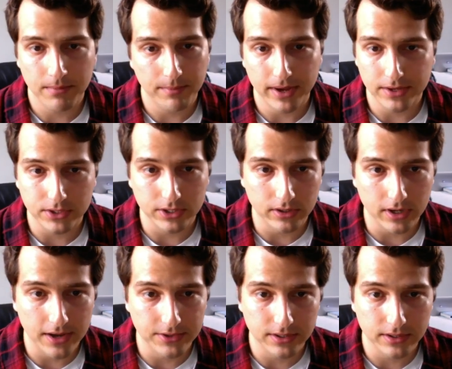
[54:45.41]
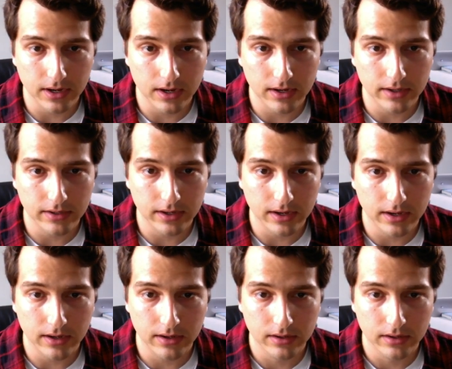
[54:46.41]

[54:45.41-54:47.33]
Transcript: my best here, guys. I, I uh,